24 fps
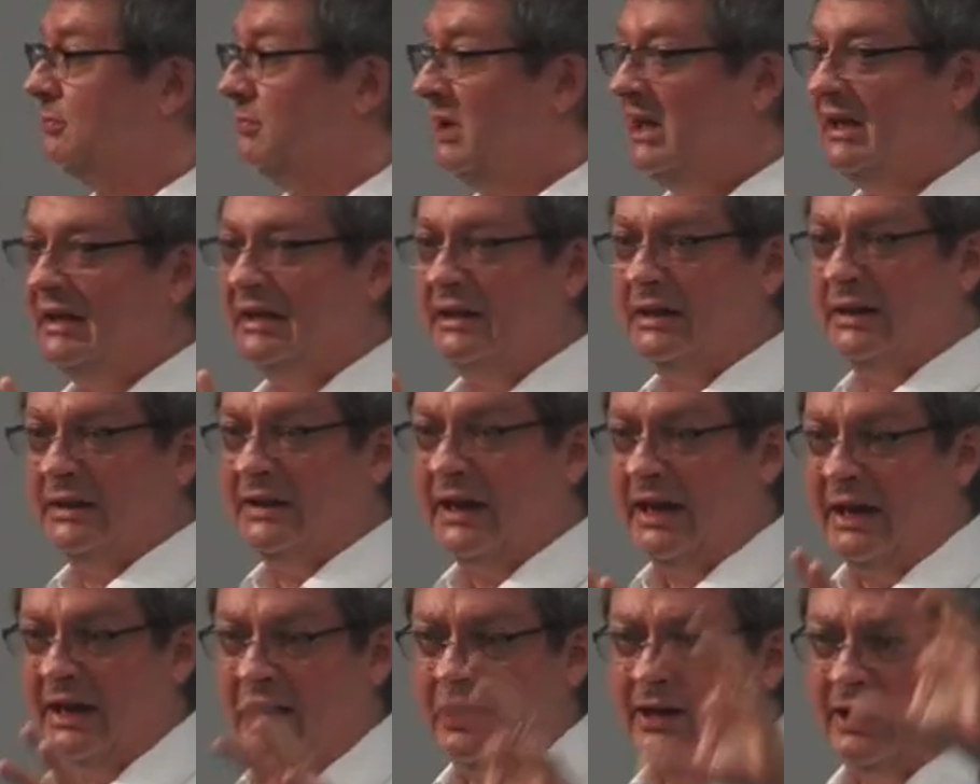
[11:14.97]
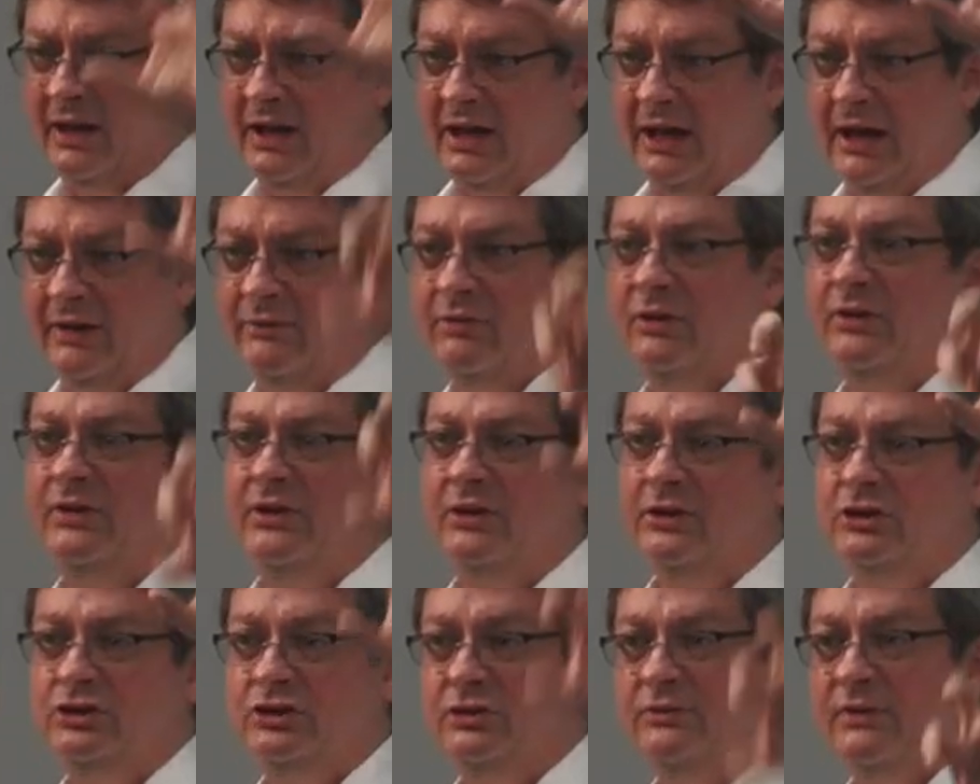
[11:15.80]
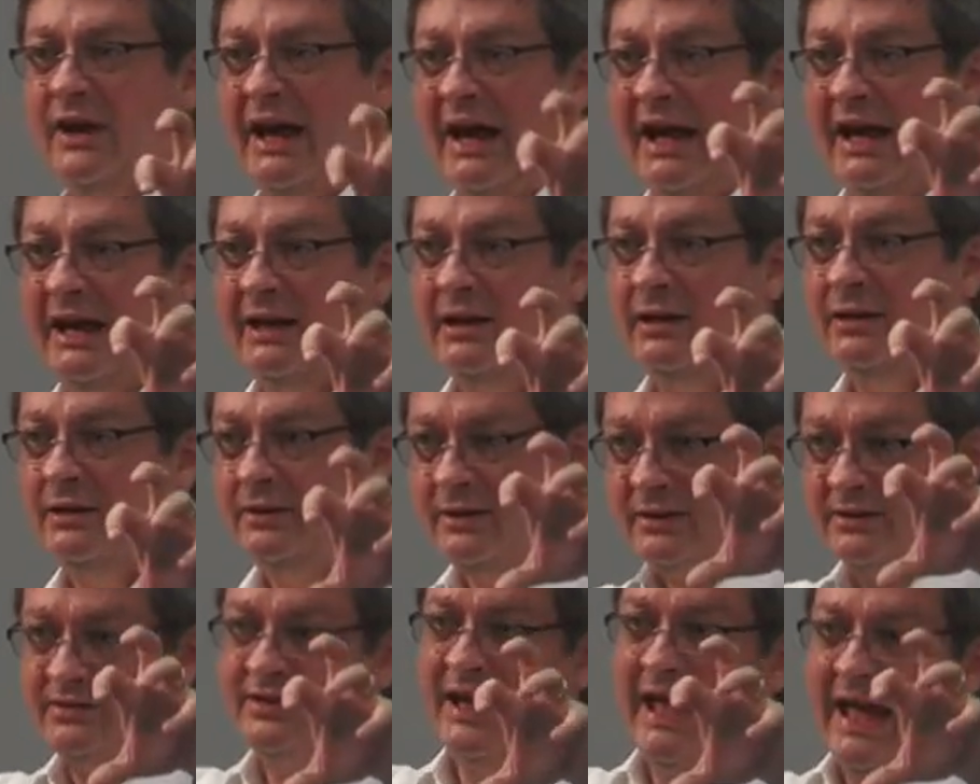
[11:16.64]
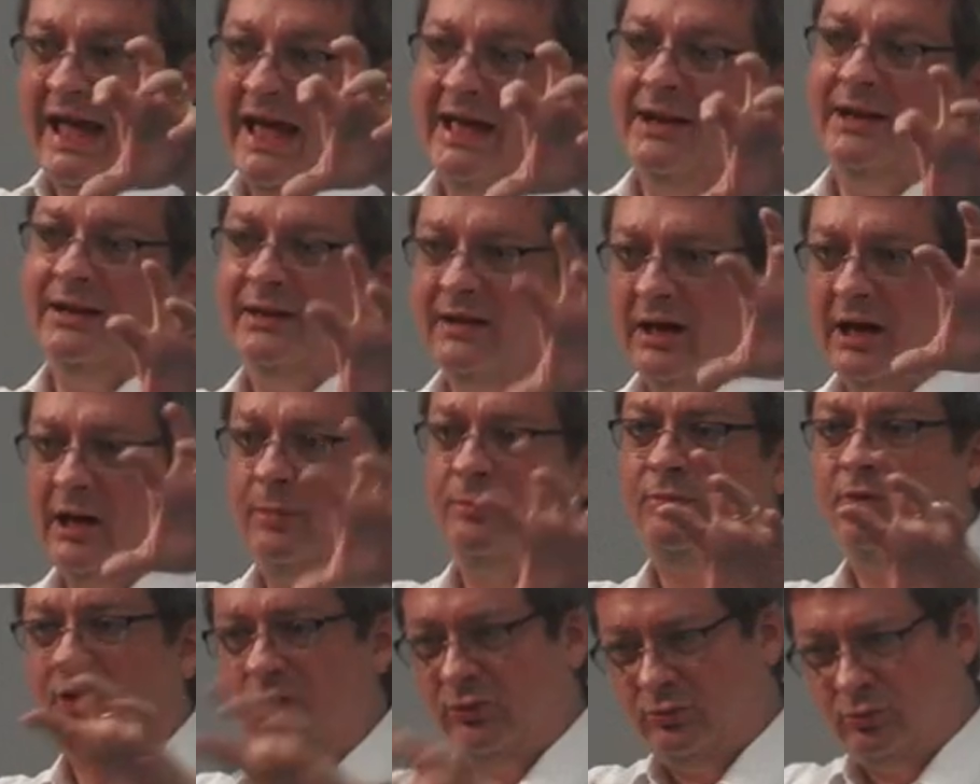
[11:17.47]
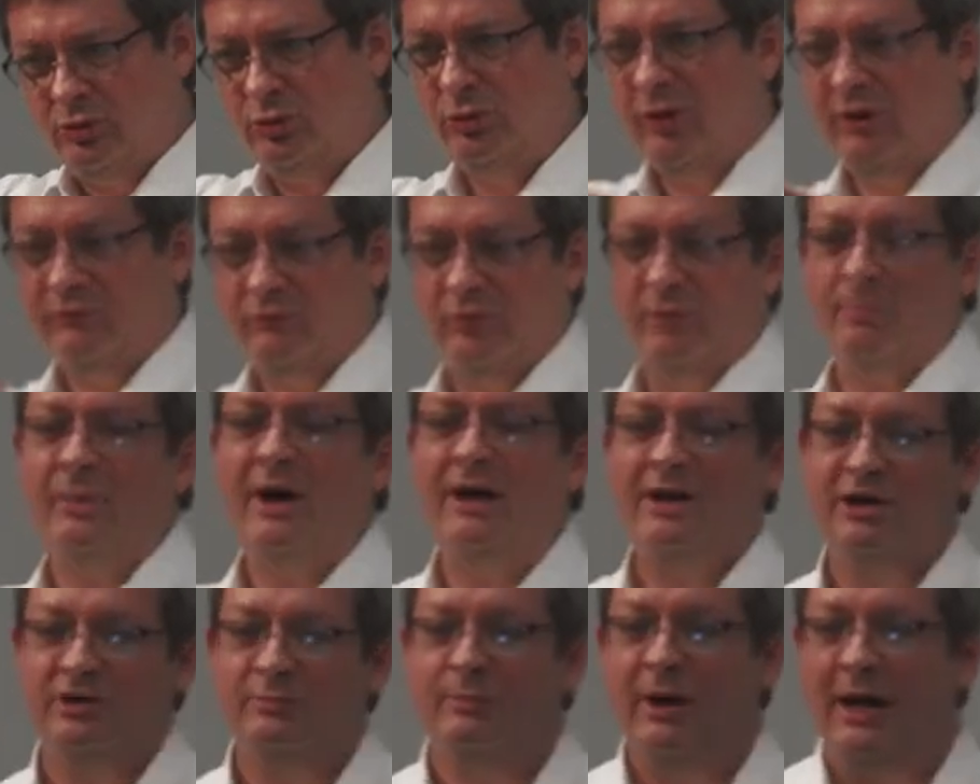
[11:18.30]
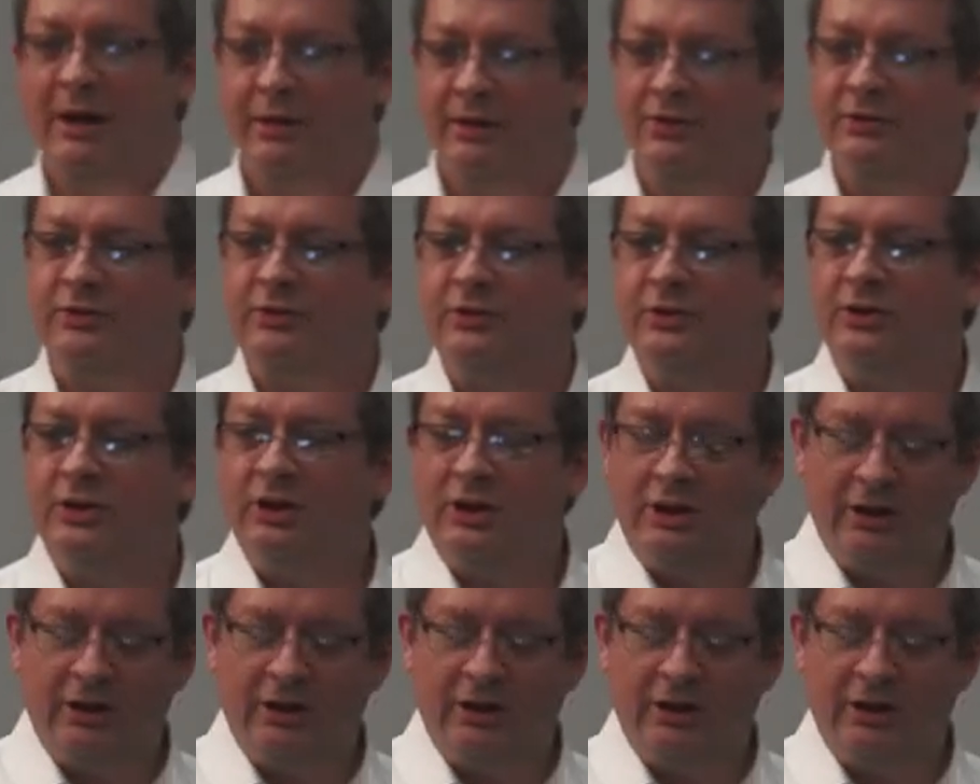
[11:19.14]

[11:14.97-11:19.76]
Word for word: meaning that everything that you've added is added up to everybody's balance.